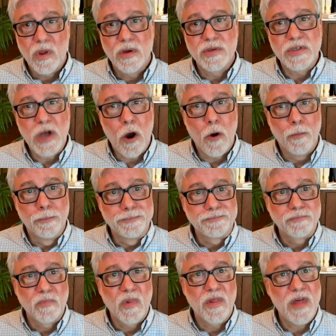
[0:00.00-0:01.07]
So,
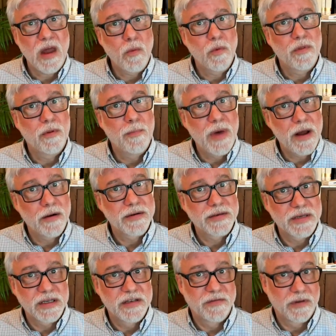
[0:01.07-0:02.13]
then with a better
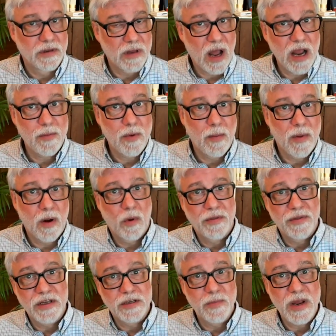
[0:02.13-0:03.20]
sense of alignment about what
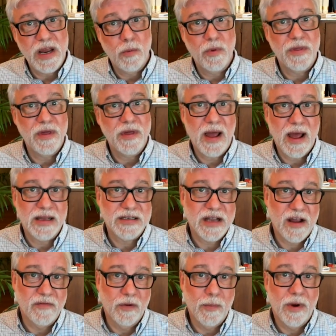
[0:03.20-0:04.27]
these mean, we then ask
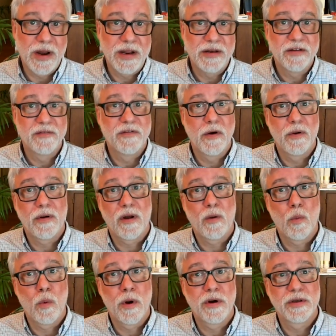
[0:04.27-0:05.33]
everybody to vote
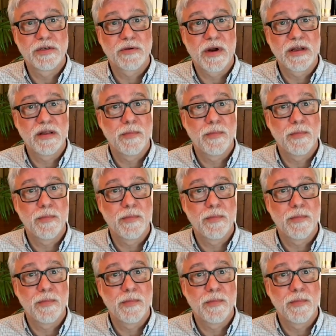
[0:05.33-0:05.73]
on where to strike the